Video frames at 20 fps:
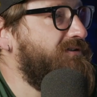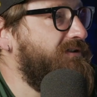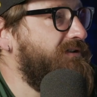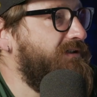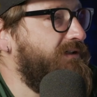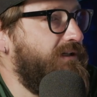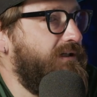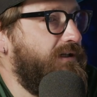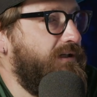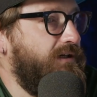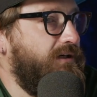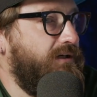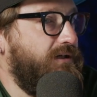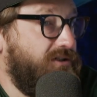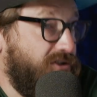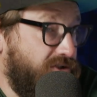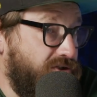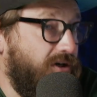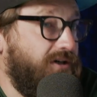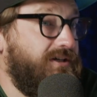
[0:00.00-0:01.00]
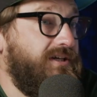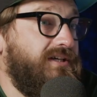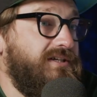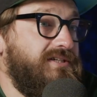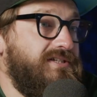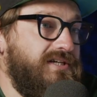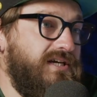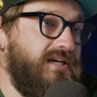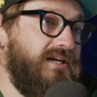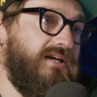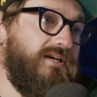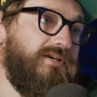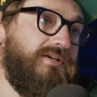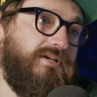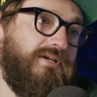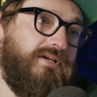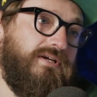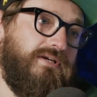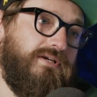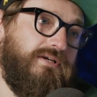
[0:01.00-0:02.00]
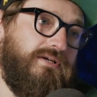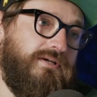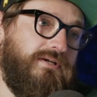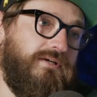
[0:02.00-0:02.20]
at Shock Kickers. Shock Kickers. Yeah. I think he's got his own